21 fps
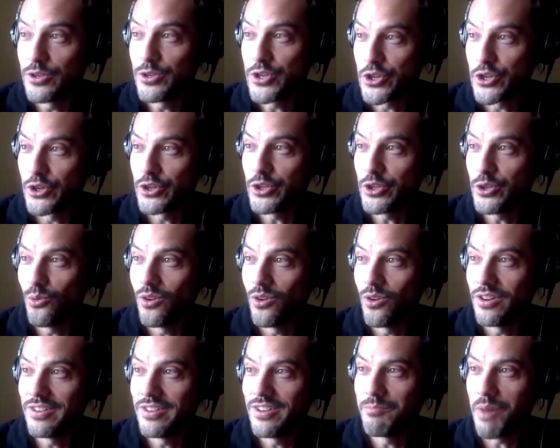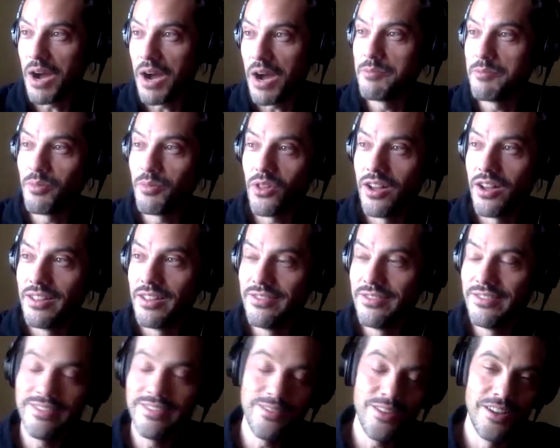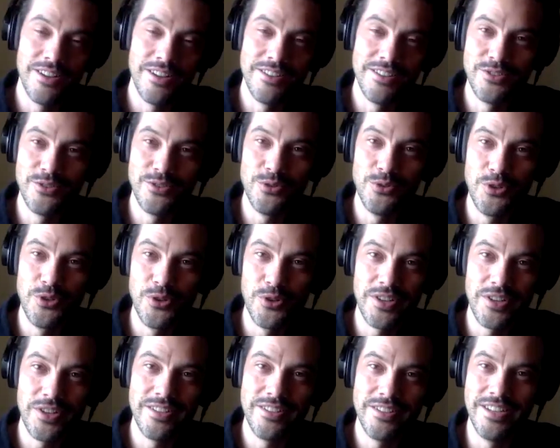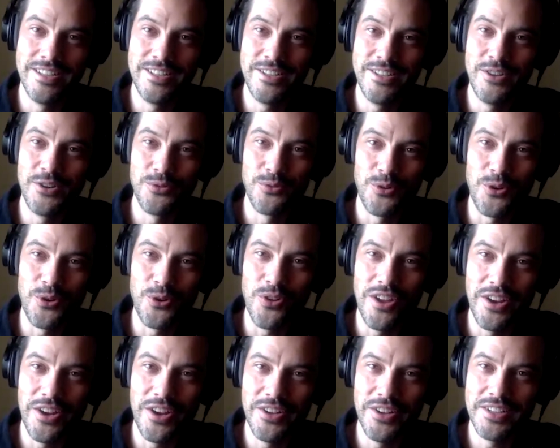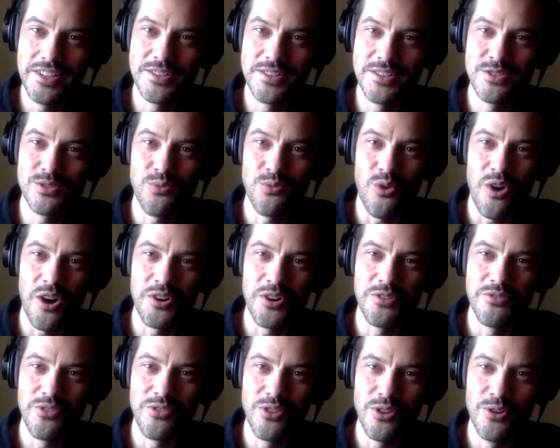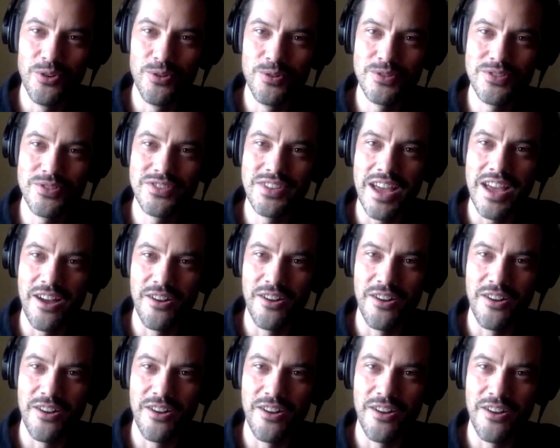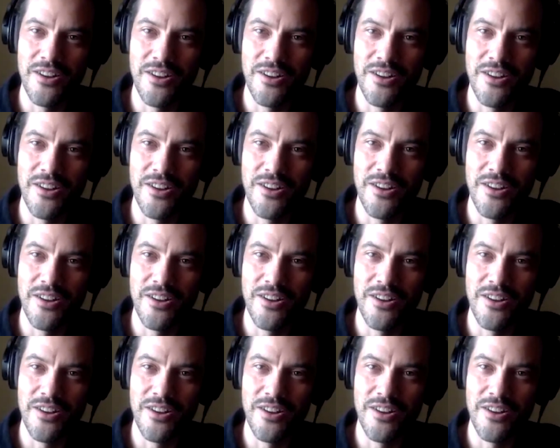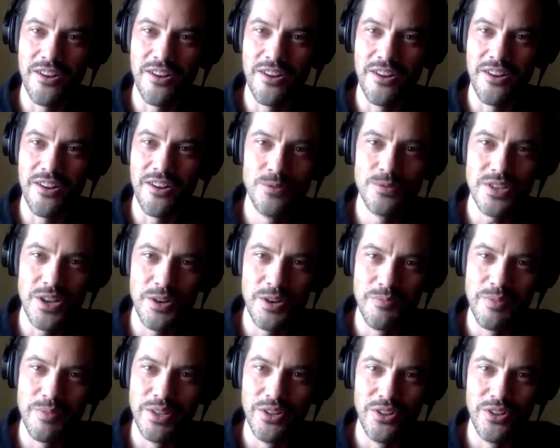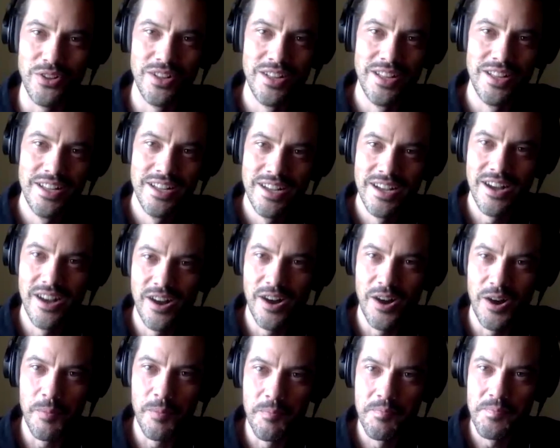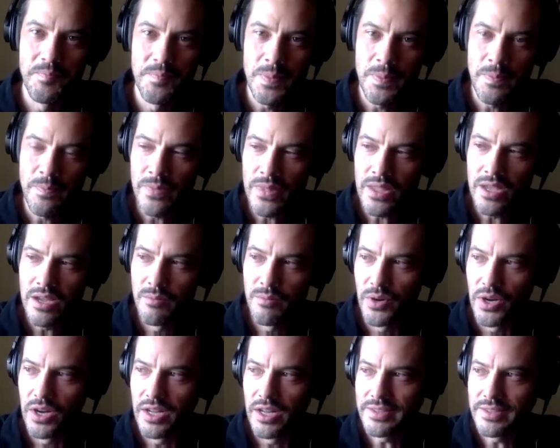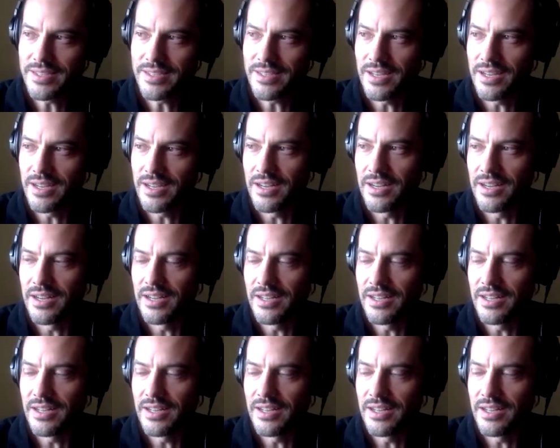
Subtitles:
are you sure you want a pipeline to your your rural area? Because water flows downhill much easier than it goes uphill. Um, but